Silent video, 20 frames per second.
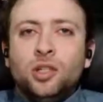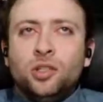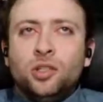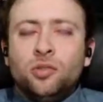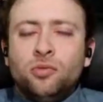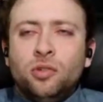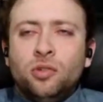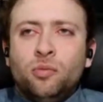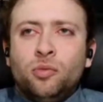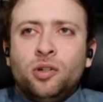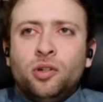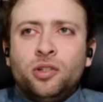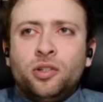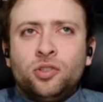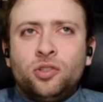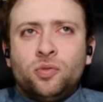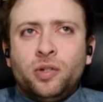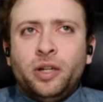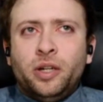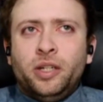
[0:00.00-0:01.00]
When Mark
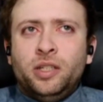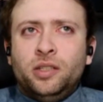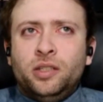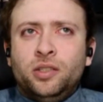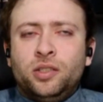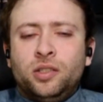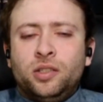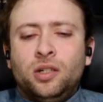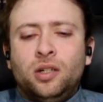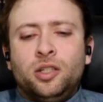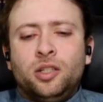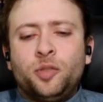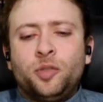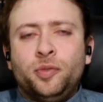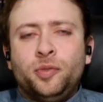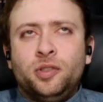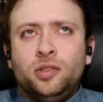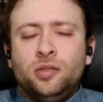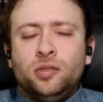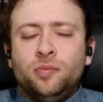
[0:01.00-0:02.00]
is writing his
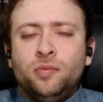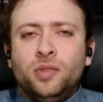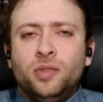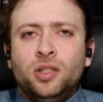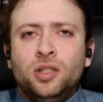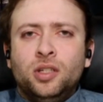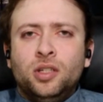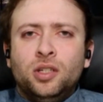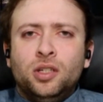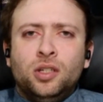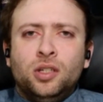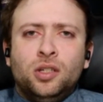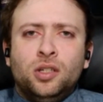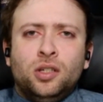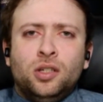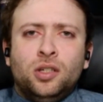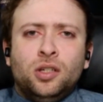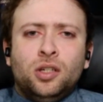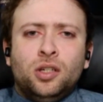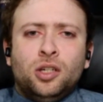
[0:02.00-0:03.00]
gospel,
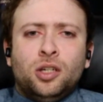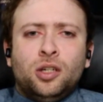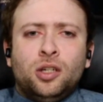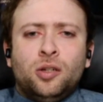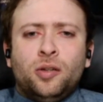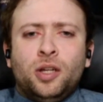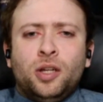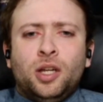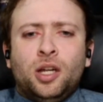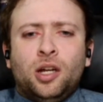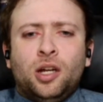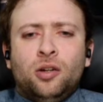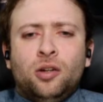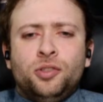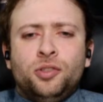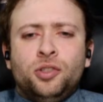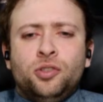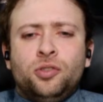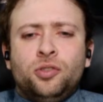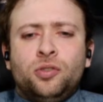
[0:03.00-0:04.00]
how
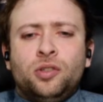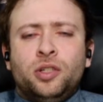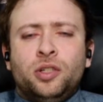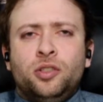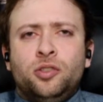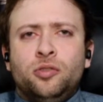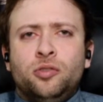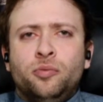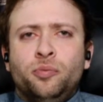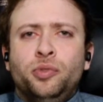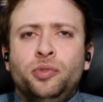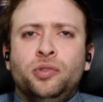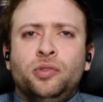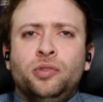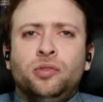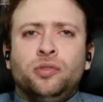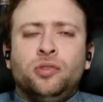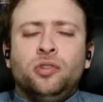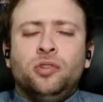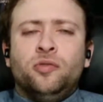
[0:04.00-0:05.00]
is he trying to
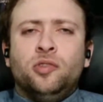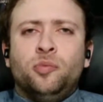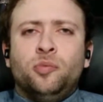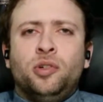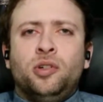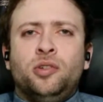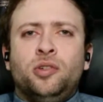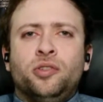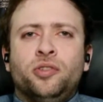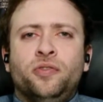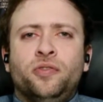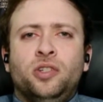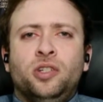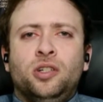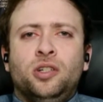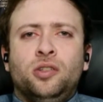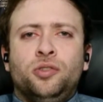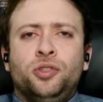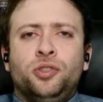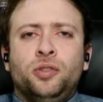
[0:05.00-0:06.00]
build over Paul's
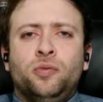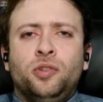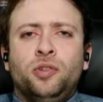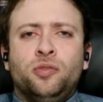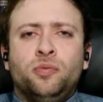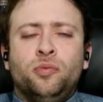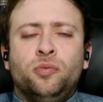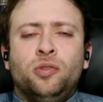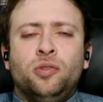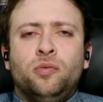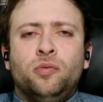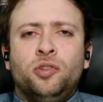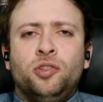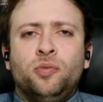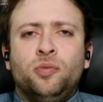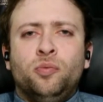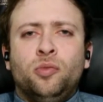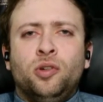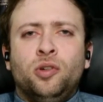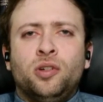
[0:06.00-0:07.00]
theology?
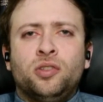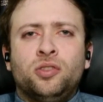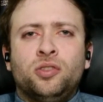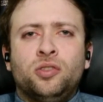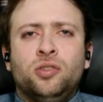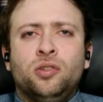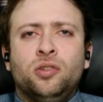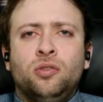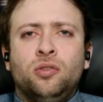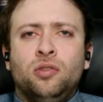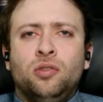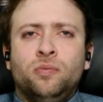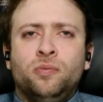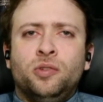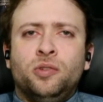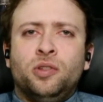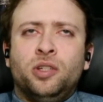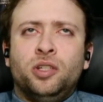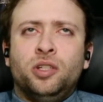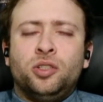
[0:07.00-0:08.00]
What's Mark's goal in
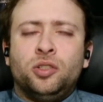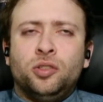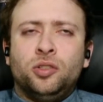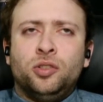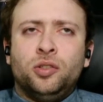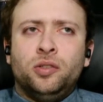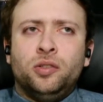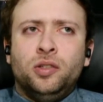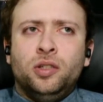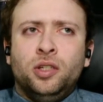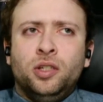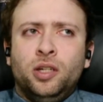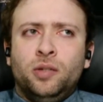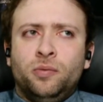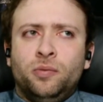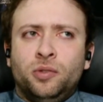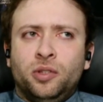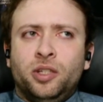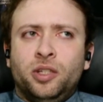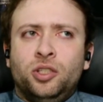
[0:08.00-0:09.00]
relation
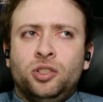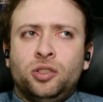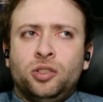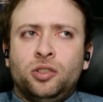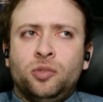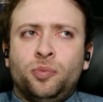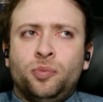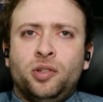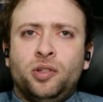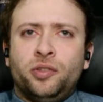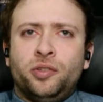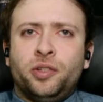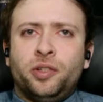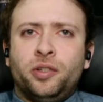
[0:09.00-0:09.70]
to Paul's